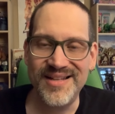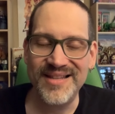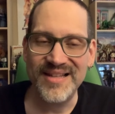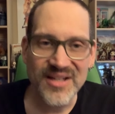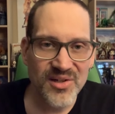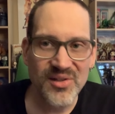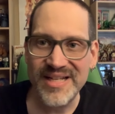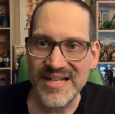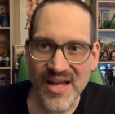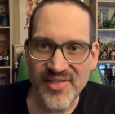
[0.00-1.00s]

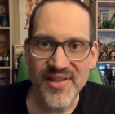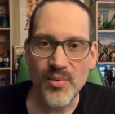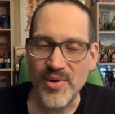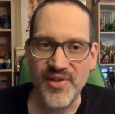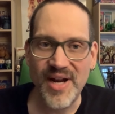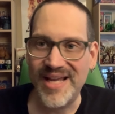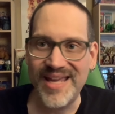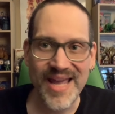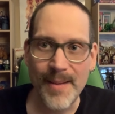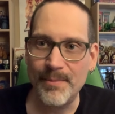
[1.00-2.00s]
literally nothing with it. I
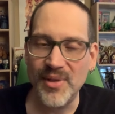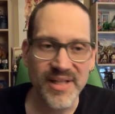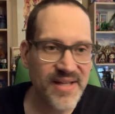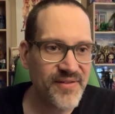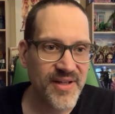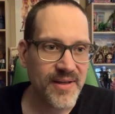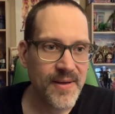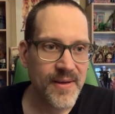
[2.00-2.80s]
can't believe it.